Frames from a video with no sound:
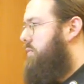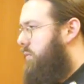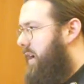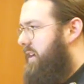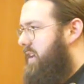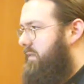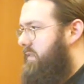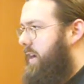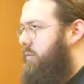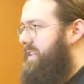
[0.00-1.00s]
wildlife
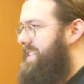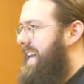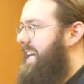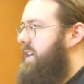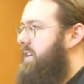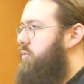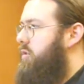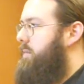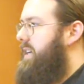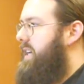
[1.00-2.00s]
that were taken
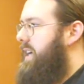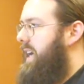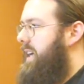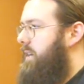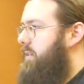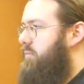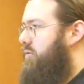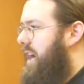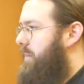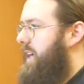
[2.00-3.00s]
would be a
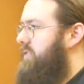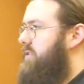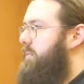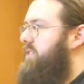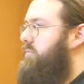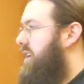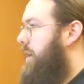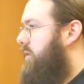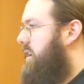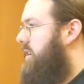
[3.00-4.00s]
crime against somebody's property.